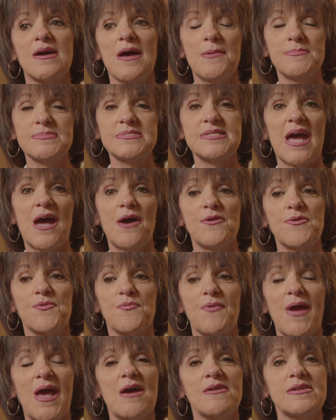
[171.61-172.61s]
come down
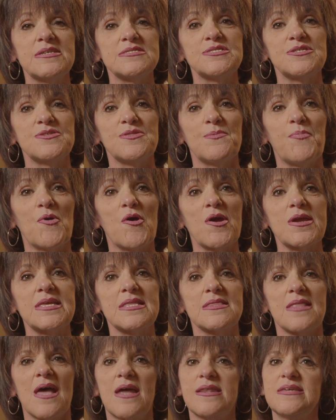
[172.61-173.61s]
around into the
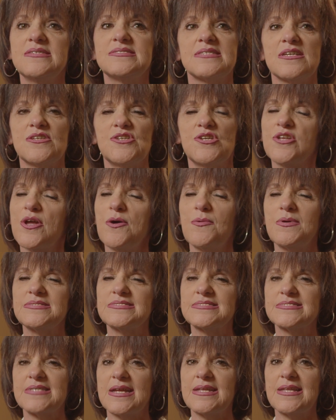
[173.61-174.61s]
parking lot, he said, you know,
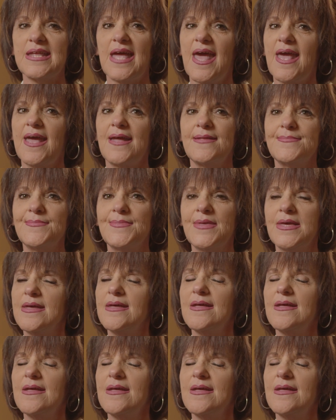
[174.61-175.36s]
it's Sunday and